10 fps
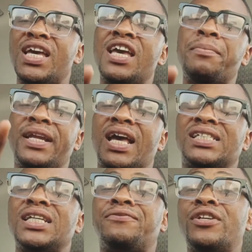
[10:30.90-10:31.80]
Amen
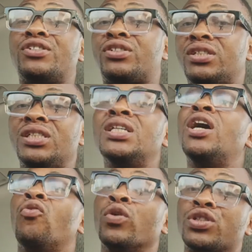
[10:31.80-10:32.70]
Estate Phase 3
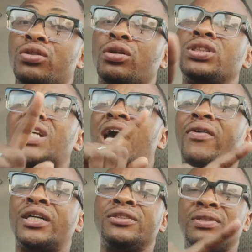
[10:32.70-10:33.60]
was launched
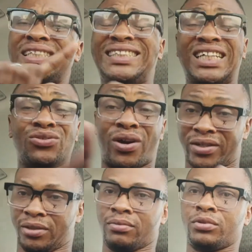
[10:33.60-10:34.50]
around
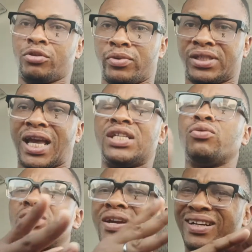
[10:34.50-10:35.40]
January, to be precise. It
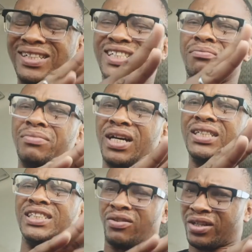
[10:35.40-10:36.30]
was around December,
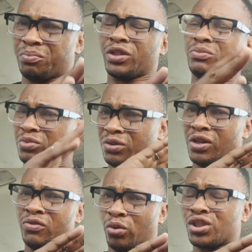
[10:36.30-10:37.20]
but
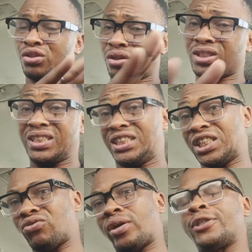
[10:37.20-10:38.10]
it was launched in
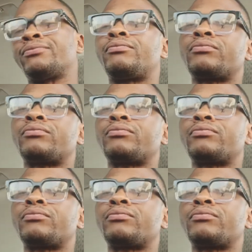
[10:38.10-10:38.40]
January.